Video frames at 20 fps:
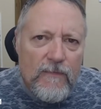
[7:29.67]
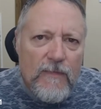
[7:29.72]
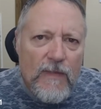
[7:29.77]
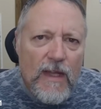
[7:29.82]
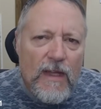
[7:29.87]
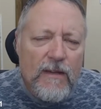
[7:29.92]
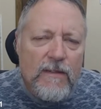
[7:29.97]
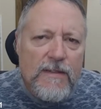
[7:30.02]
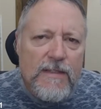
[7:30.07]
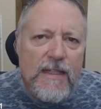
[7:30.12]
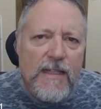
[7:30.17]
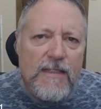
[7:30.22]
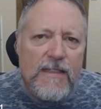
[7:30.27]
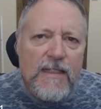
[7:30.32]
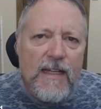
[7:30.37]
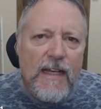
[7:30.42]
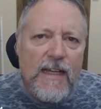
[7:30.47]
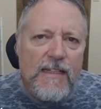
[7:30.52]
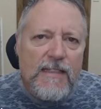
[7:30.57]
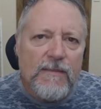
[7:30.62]
And if that's the
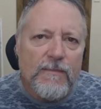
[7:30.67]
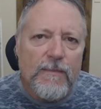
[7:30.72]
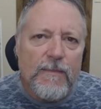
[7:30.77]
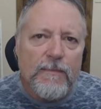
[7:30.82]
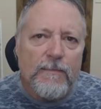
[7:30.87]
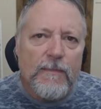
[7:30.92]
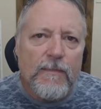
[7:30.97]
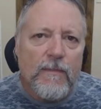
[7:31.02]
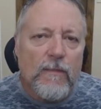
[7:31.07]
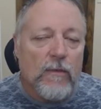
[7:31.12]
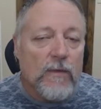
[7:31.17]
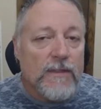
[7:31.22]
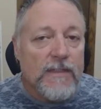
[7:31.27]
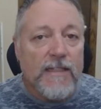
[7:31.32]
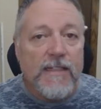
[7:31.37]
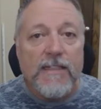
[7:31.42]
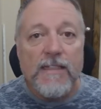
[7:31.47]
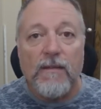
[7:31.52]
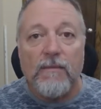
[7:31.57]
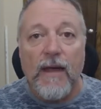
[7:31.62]
case, was
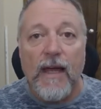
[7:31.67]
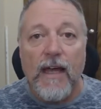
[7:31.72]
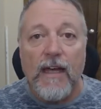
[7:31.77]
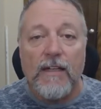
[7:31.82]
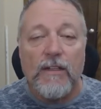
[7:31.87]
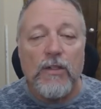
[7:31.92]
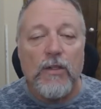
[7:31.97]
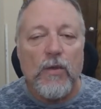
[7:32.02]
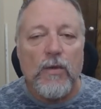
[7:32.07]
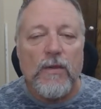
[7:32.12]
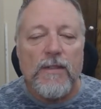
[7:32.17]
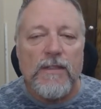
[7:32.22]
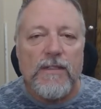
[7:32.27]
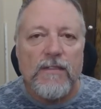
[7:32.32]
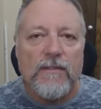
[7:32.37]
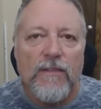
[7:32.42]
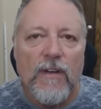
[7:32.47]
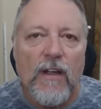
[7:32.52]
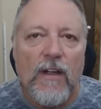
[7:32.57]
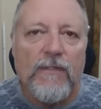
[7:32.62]
this the man who was
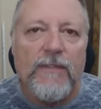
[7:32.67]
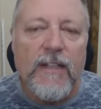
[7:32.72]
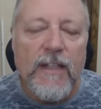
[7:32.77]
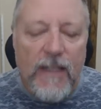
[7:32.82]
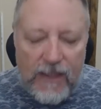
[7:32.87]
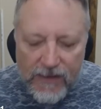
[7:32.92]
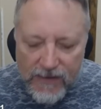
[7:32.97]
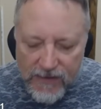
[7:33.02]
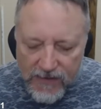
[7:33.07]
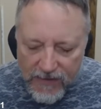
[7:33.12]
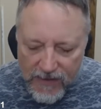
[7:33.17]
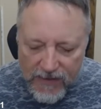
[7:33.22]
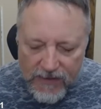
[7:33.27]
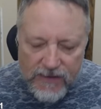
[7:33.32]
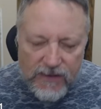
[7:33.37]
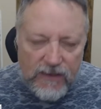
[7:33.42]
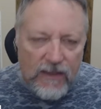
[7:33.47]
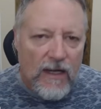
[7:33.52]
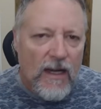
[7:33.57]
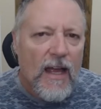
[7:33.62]
involved in
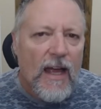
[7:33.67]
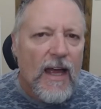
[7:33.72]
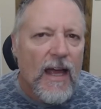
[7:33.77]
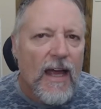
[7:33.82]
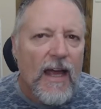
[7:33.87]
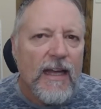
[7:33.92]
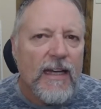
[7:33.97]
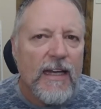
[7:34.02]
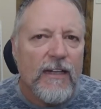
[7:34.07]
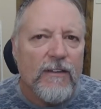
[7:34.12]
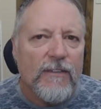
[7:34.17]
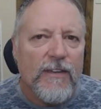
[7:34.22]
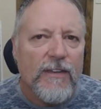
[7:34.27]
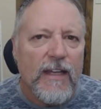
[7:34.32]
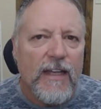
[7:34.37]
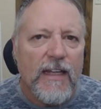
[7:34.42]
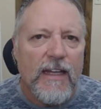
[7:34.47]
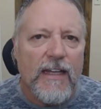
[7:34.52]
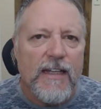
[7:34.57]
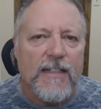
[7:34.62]
incest? And I don't
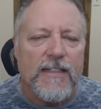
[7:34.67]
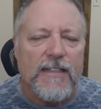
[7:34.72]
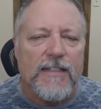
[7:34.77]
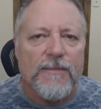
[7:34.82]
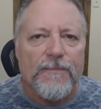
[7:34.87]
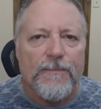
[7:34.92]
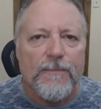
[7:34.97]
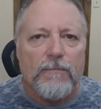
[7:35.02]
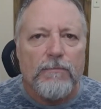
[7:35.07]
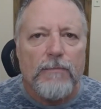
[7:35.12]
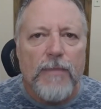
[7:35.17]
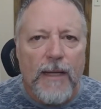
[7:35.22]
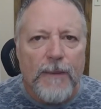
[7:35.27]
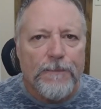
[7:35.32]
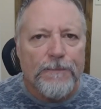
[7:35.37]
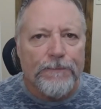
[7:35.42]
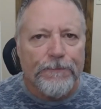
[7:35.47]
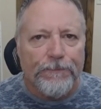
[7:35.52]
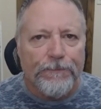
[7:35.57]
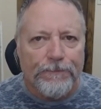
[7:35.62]
think it is.
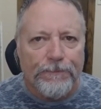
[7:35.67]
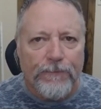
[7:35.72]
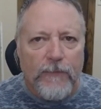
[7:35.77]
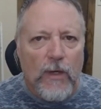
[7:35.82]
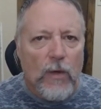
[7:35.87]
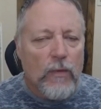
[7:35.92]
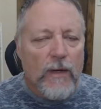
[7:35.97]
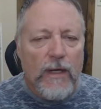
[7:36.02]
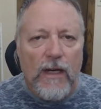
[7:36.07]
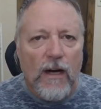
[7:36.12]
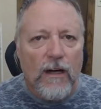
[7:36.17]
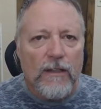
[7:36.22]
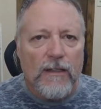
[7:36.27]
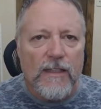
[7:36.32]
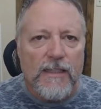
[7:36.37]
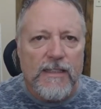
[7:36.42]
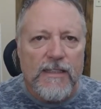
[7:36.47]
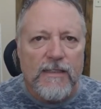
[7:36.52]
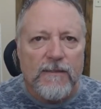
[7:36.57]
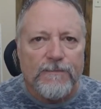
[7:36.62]
But
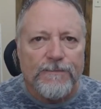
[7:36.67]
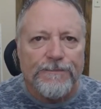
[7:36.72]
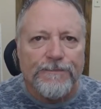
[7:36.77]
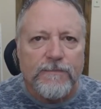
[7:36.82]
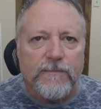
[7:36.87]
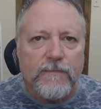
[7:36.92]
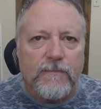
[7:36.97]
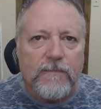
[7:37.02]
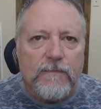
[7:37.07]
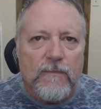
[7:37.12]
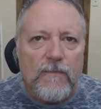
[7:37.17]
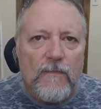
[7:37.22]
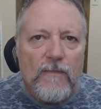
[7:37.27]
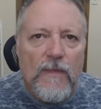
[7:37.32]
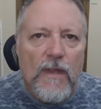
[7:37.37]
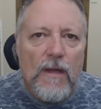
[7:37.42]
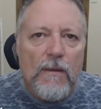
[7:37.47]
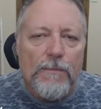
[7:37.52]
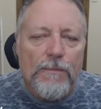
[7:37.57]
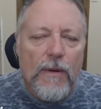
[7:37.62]
regardless,
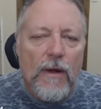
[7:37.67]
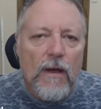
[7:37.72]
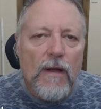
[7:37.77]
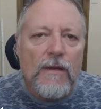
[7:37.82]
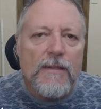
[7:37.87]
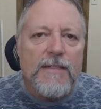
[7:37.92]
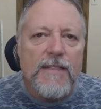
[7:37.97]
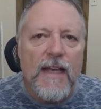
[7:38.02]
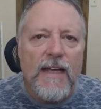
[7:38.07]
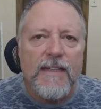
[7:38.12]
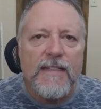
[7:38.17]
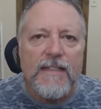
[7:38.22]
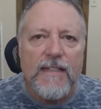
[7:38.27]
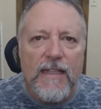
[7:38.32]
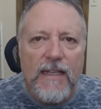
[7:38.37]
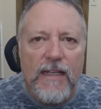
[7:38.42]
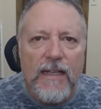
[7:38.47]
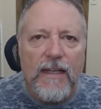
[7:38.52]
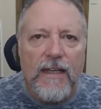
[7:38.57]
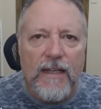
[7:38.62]
Paul's
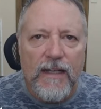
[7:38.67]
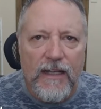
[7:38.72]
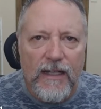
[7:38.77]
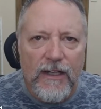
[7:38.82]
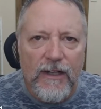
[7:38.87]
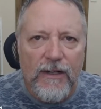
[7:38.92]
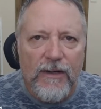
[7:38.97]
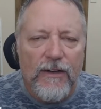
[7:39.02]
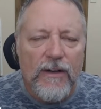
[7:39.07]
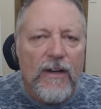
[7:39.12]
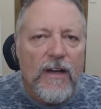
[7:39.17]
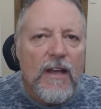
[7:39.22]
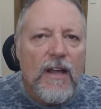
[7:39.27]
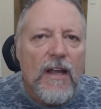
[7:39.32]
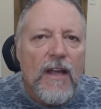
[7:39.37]
idea here